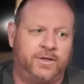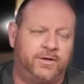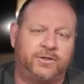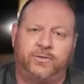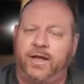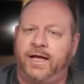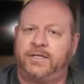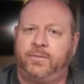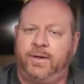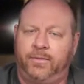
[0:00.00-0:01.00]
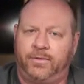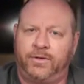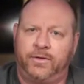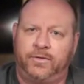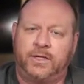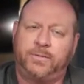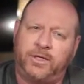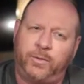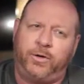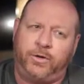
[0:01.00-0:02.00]
also nice to be able to,
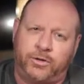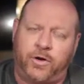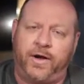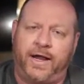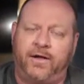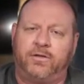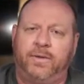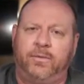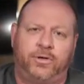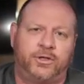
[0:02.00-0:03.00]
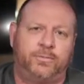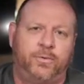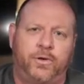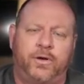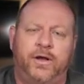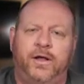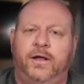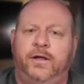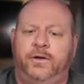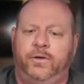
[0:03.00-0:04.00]
especially when you're starting out, to be able to support
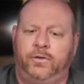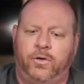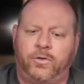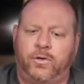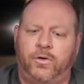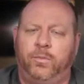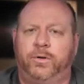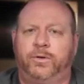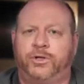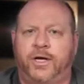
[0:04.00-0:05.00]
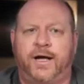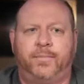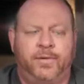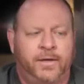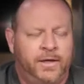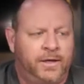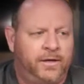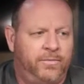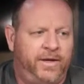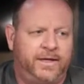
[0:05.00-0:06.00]
your local homebrew shop
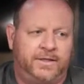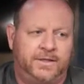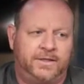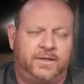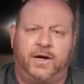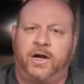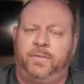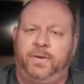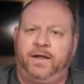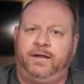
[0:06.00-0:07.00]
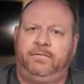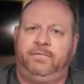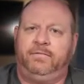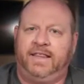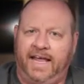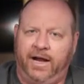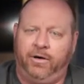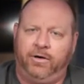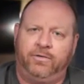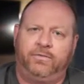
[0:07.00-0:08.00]
because they're going to be
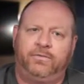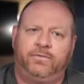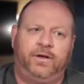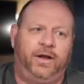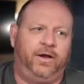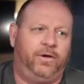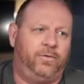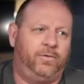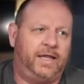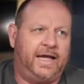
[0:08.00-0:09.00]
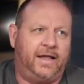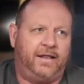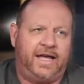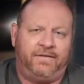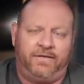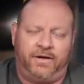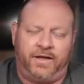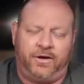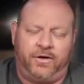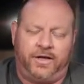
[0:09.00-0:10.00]
there. The advent of
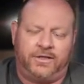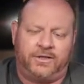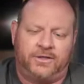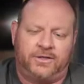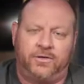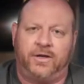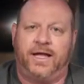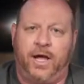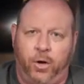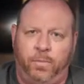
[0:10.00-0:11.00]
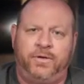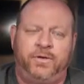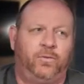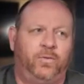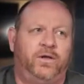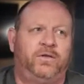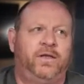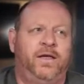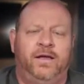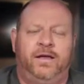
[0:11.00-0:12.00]
the internet has certainly helped with
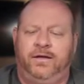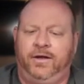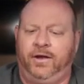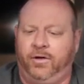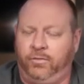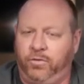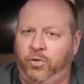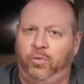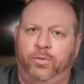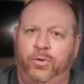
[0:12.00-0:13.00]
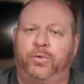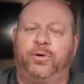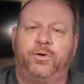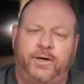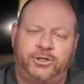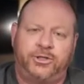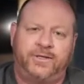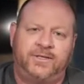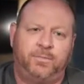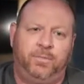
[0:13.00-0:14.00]
new brewer
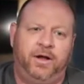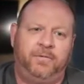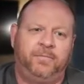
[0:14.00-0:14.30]
questions, but